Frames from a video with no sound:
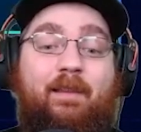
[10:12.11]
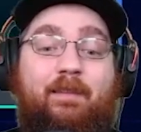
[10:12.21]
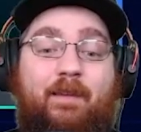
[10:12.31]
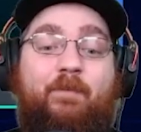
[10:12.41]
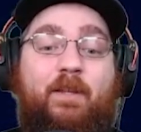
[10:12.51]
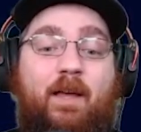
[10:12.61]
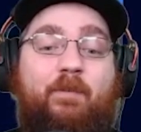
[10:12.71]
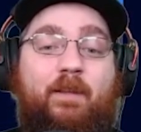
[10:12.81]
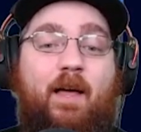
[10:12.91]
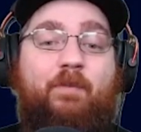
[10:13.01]
Love it, love
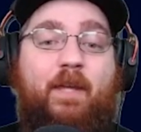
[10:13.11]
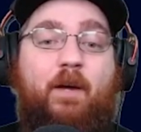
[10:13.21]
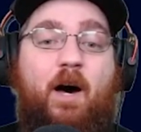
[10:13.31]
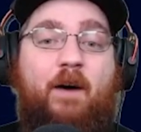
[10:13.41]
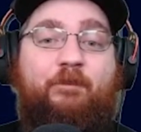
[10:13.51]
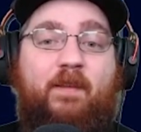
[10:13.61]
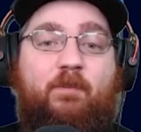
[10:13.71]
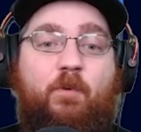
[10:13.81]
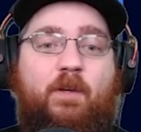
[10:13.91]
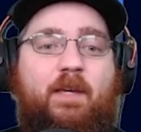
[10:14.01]
it, love it.
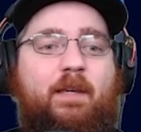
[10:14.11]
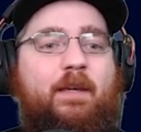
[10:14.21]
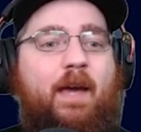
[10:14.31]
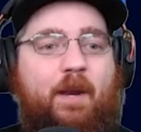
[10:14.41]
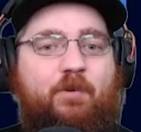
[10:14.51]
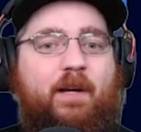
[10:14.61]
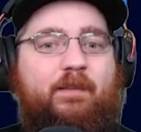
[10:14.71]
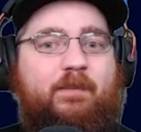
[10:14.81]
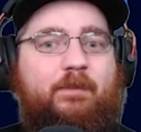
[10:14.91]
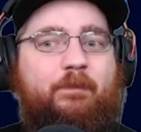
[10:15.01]
Offensive rookie,
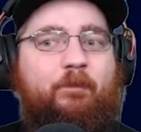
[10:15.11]
Kendricks.